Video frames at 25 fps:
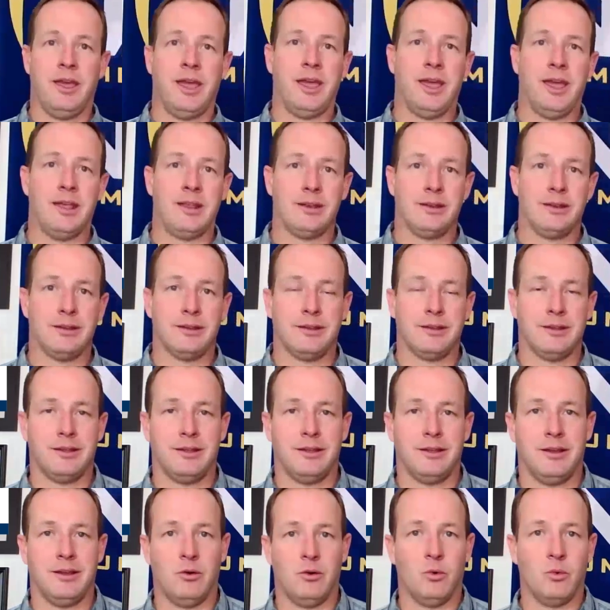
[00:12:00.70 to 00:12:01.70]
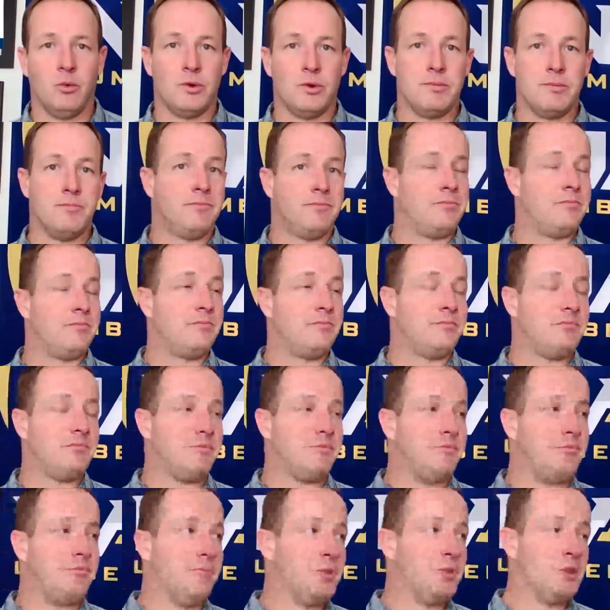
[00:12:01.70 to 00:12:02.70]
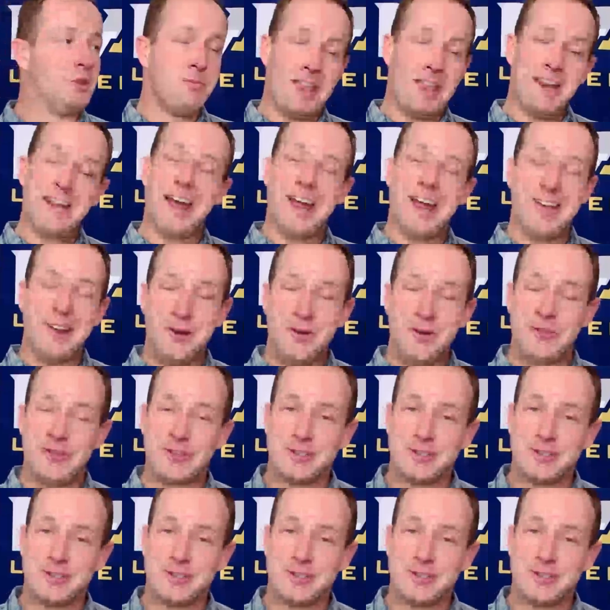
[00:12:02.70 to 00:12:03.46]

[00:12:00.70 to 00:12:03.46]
and you may not know